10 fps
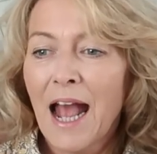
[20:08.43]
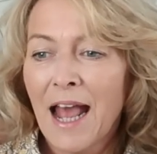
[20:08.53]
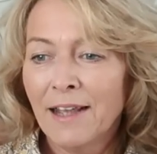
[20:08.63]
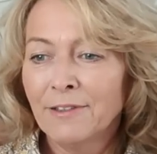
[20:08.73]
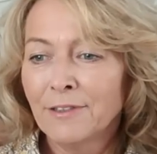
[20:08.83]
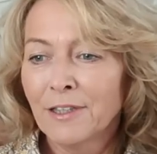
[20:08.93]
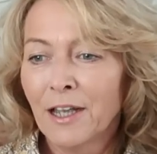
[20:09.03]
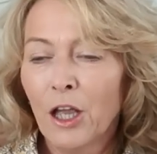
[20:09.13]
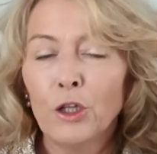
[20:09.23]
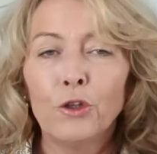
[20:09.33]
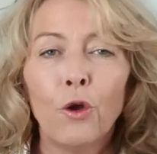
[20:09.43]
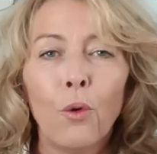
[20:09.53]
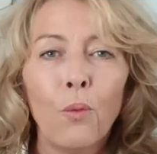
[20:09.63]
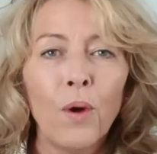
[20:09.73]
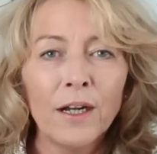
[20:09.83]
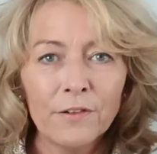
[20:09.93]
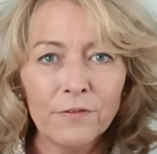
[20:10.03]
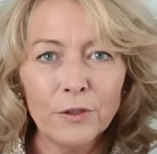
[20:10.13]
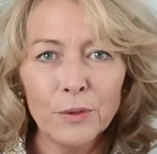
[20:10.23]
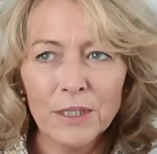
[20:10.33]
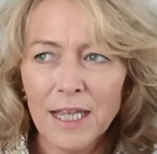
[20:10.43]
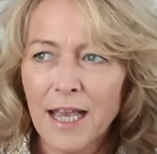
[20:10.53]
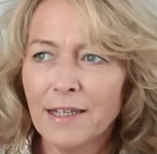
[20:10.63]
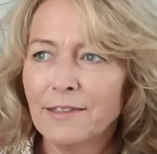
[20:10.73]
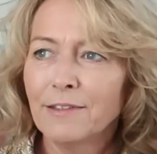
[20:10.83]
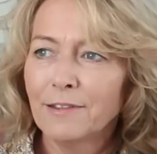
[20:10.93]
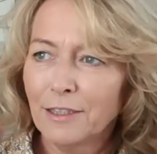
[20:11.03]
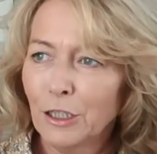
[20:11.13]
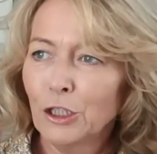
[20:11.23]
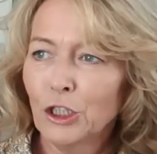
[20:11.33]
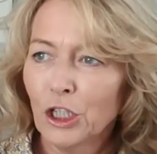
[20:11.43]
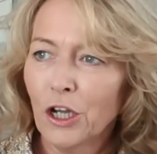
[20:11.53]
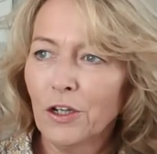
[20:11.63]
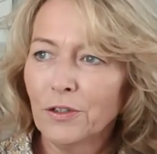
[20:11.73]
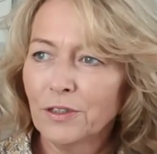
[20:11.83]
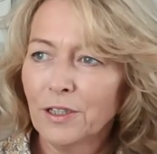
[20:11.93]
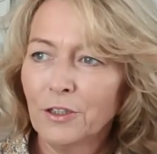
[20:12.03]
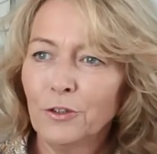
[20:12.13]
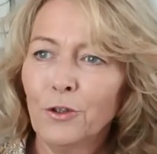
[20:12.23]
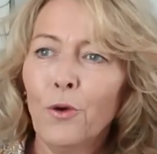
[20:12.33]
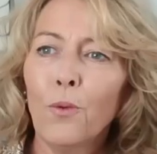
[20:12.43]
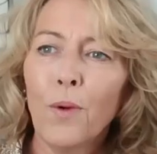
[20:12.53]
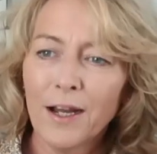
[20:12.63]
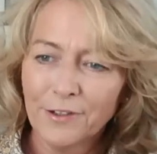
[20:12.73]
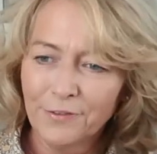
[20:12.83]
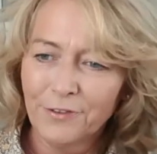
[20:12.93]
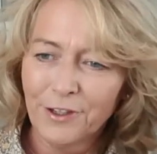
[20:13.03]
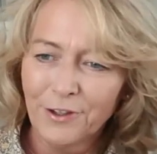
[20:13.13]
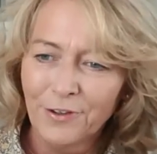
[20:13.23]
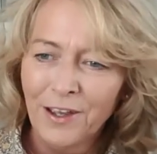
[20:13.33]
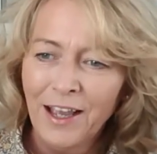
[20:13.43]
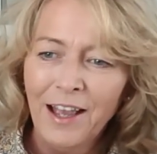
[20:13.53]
and not one of you said this shirt, not one of you.